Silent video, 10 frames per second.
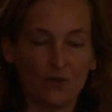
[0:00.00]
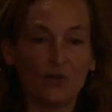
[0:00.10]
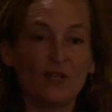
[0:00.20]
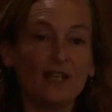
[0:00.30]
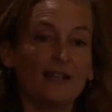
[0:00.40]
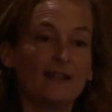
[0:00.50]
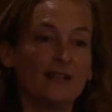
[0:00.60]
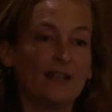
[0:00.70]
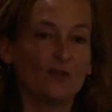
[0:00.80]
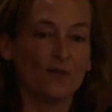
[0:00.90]
You see that
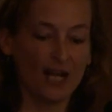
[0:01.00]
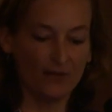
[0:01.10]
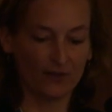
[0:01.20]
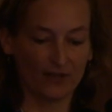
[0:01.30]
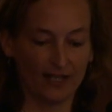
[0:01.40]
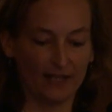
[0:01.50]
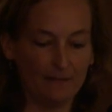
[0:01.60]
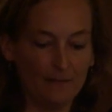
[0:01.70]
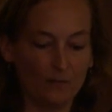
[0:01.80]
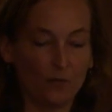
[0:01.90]
the arrival
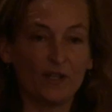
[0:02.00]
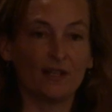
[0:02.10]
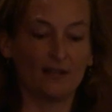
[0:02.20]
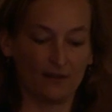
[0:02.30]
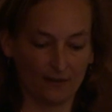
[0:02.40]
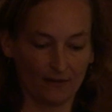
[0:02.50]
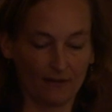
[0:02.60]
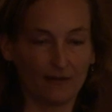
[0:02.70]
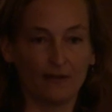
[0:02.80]
time, which is